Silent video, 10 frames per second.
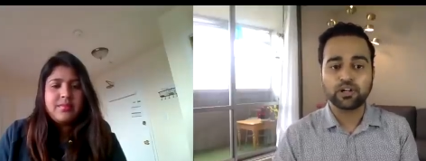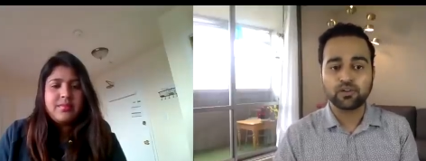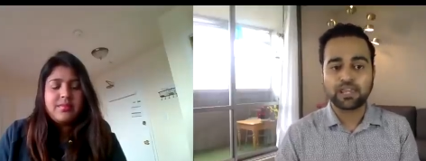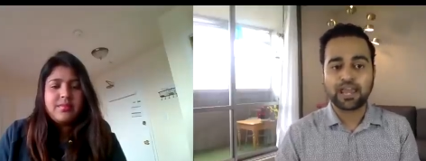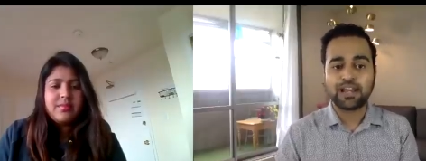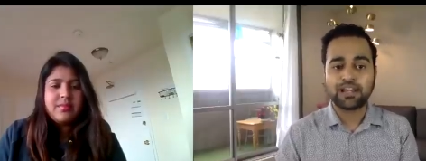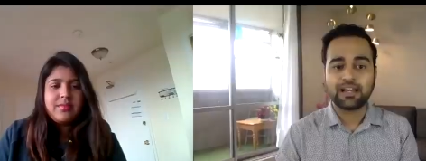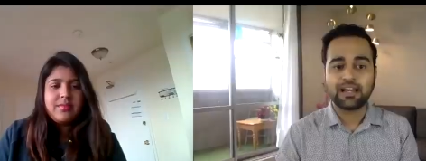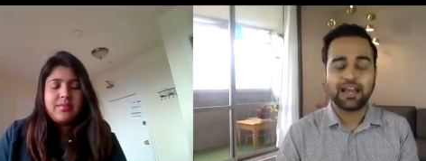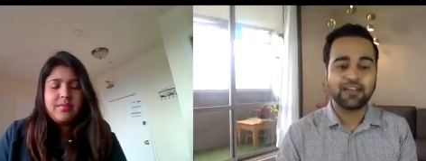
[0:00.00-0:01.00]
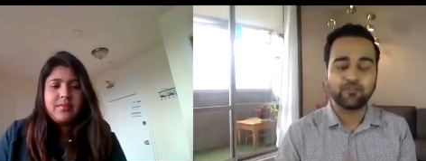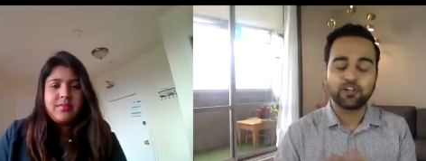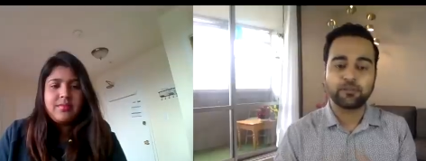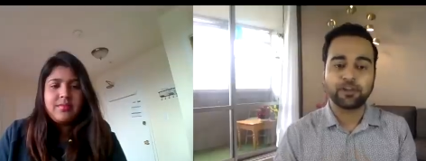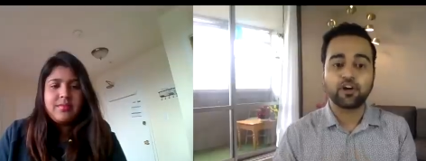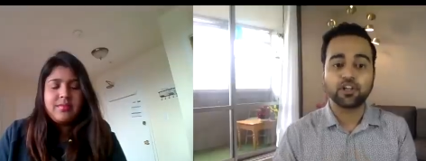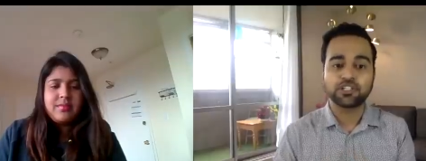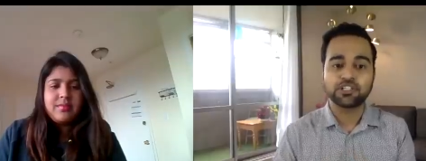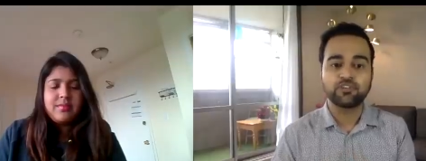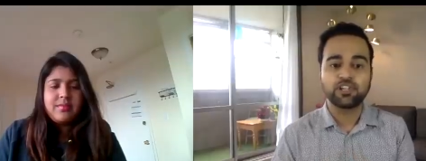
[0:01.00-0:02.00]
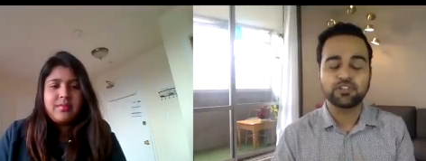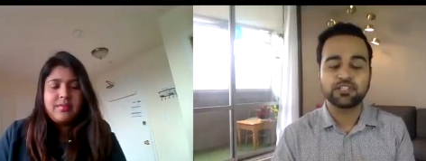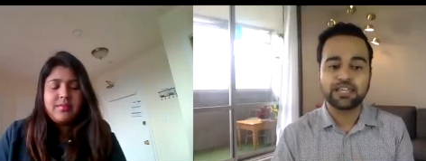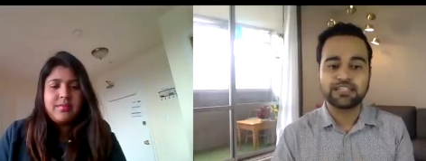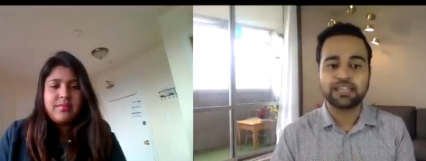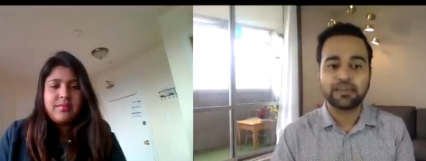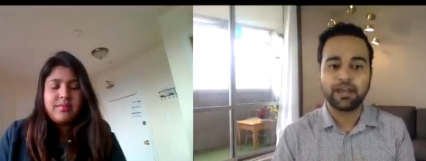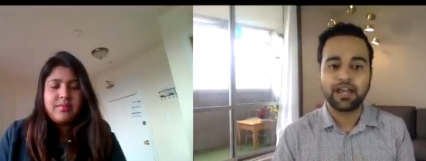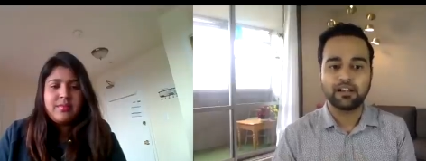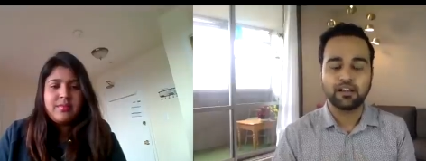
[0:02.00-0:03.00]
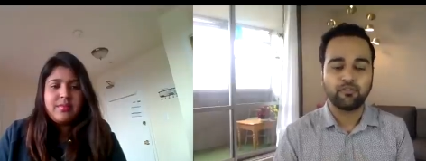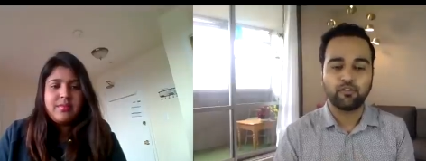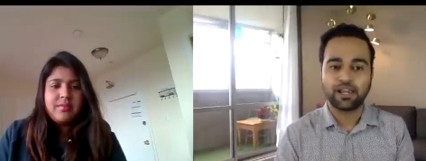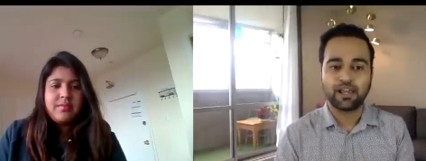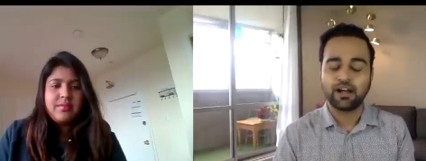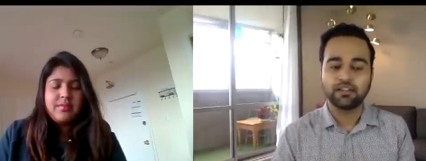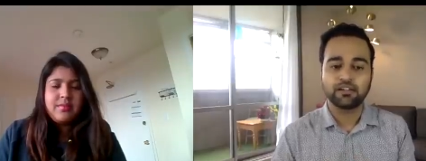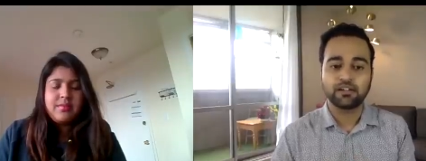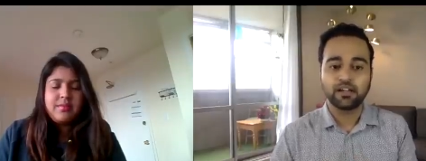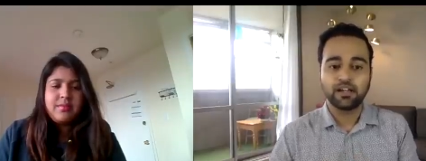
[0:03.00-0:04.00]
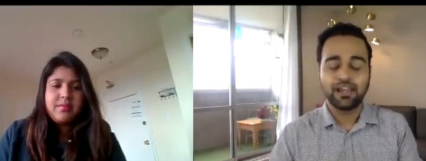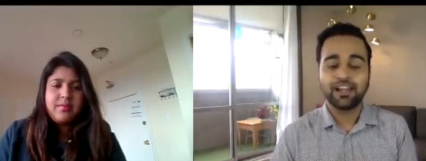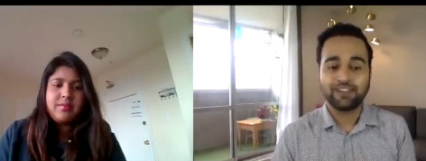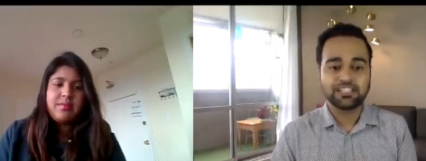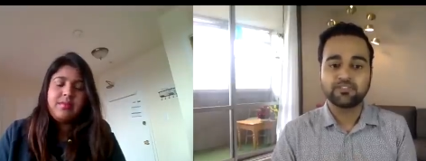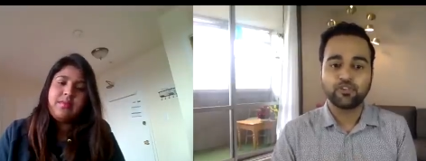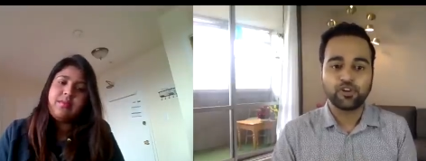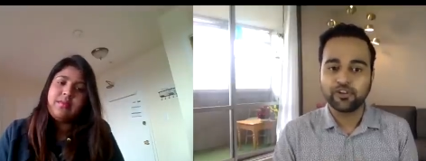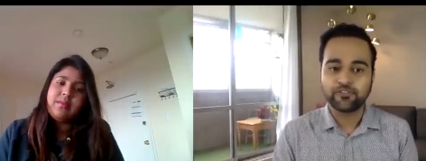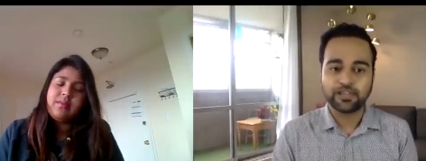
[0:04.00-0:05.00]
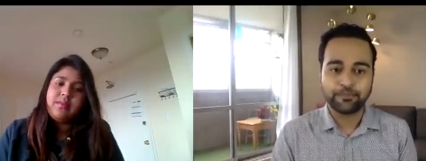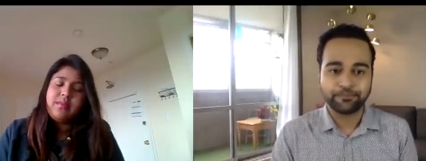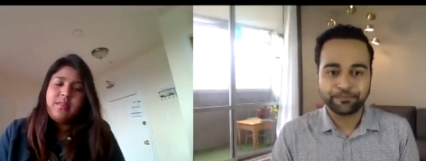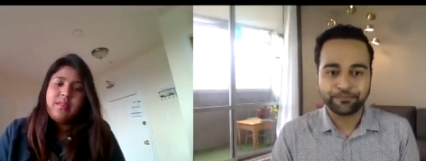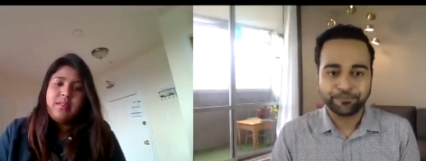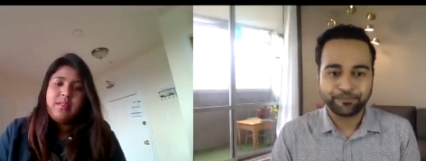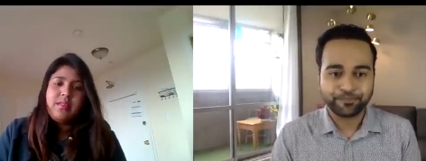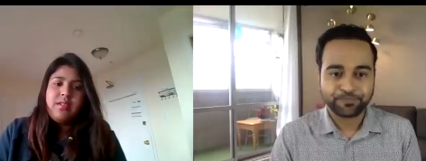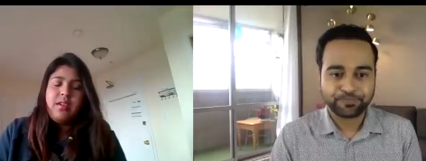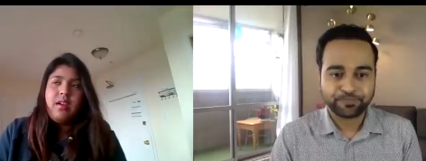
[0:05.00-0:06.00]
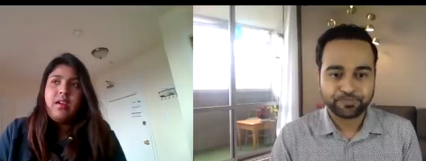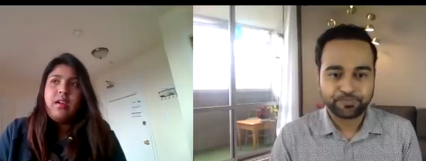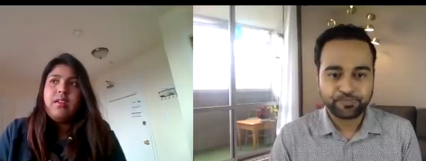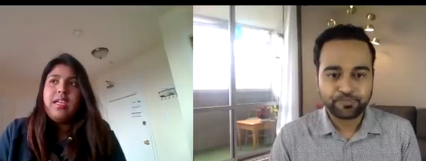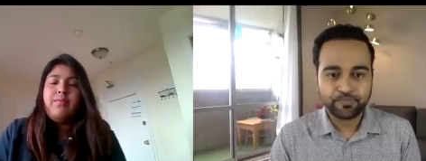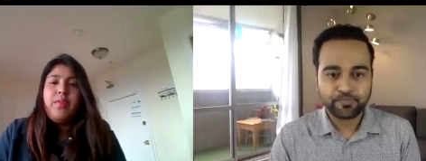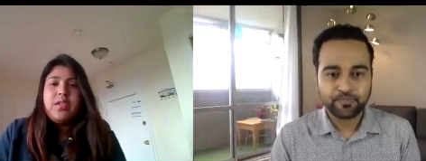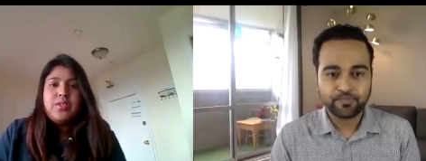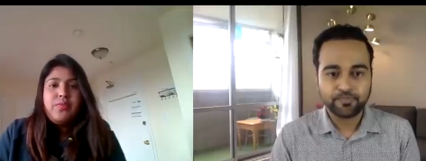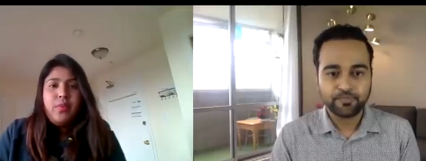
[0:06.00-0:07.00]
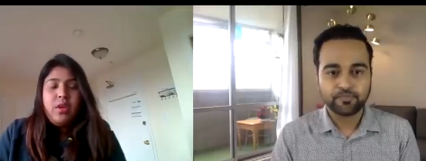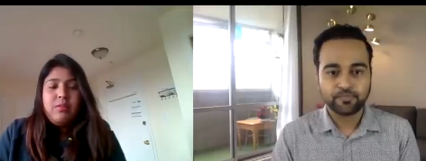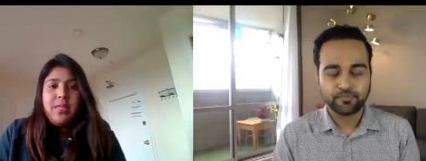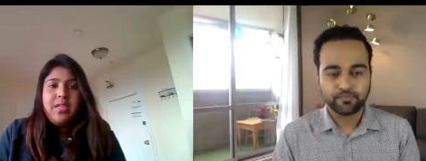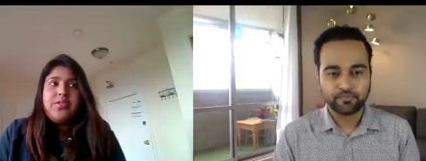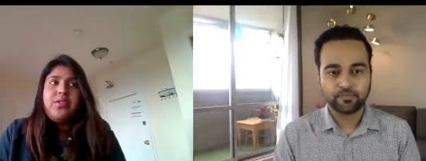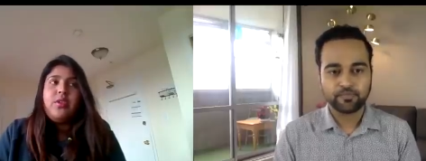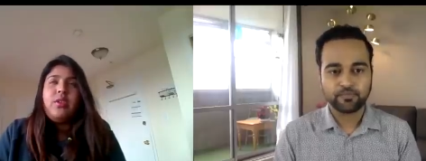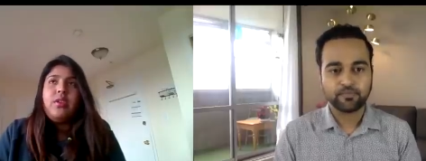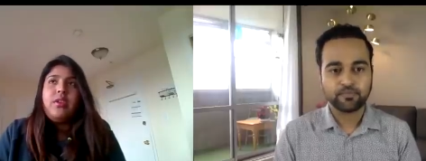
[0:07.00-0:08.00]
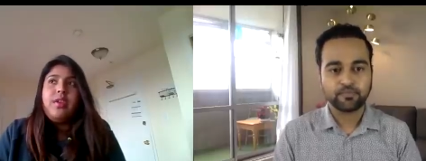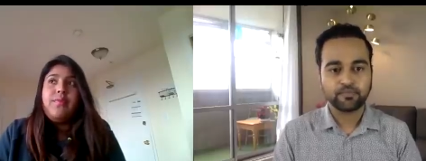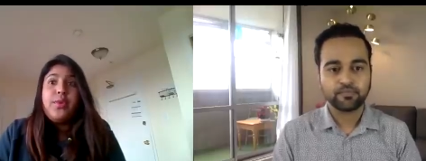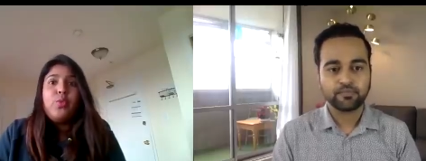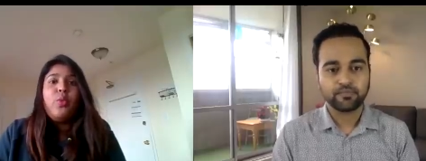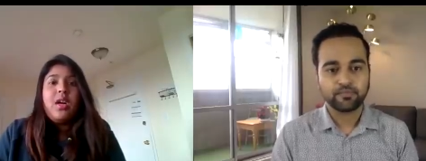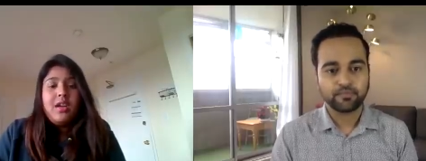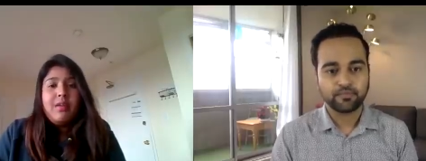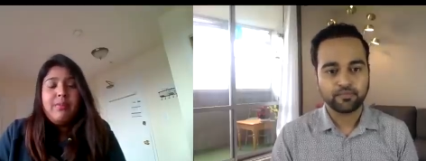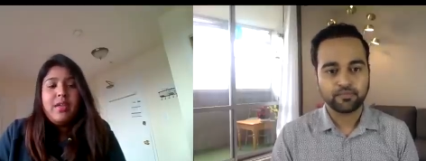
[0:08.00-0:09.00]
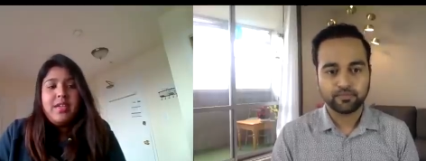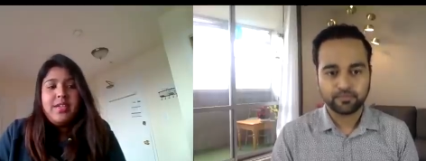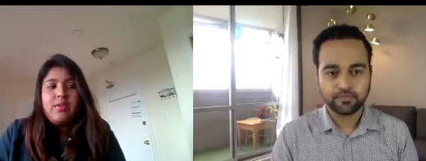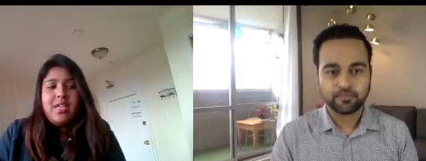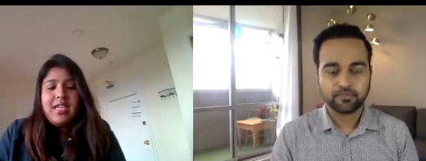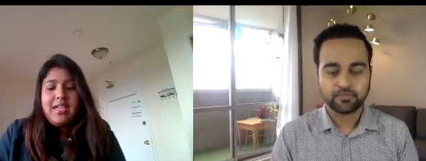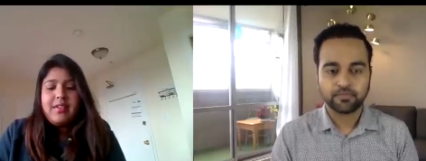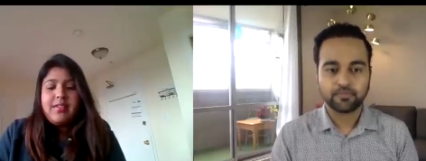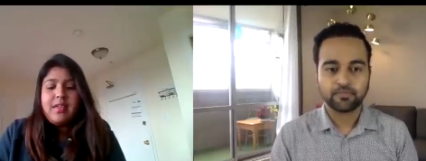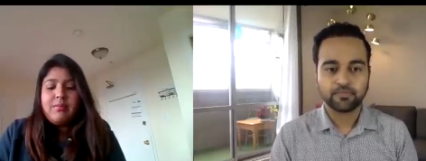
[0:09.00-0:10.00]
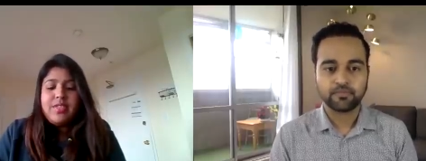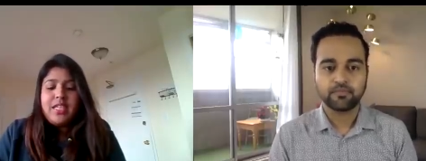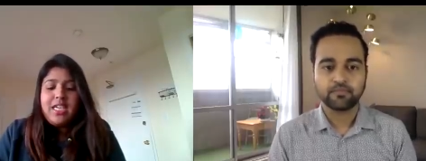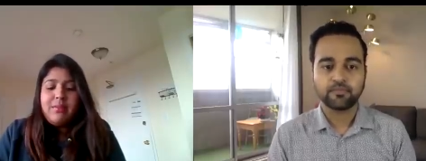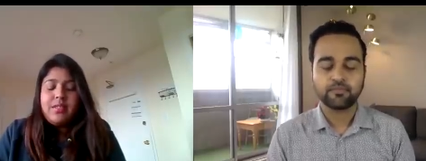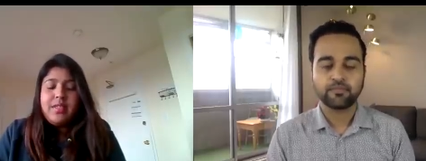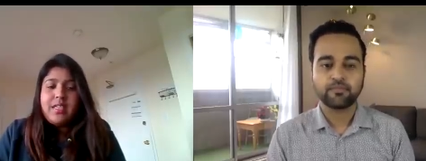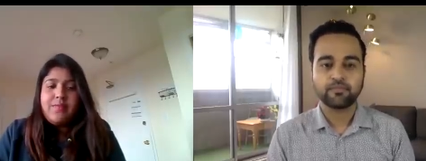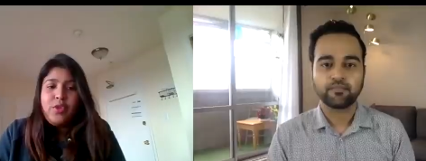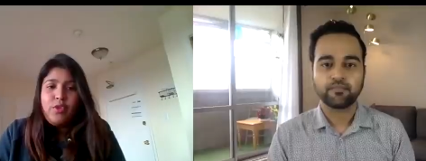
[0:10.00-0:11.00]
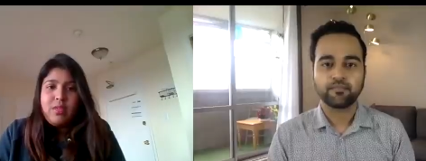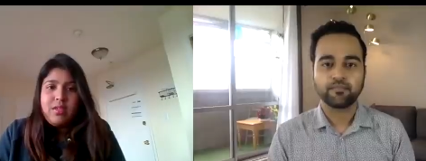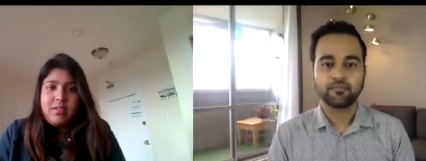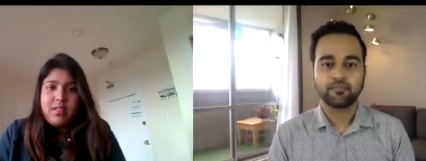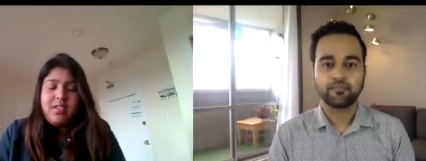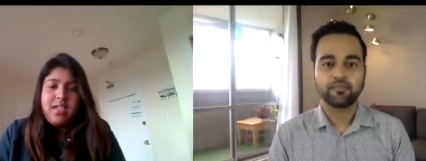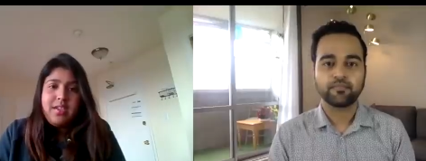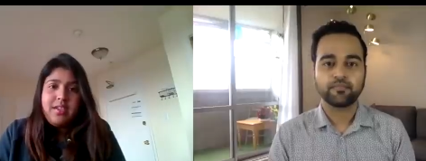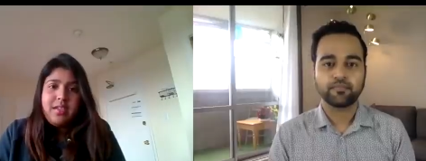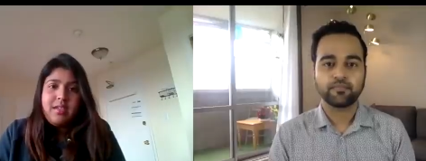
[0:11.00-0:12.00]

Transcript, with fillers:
Speaker 1: to Canada, and what precautions would you suggest them, and what other advices would you give to them?
Speaker 2: Uh, like, first of all, make sure if you are planning to land sometime in the next few months in Canada,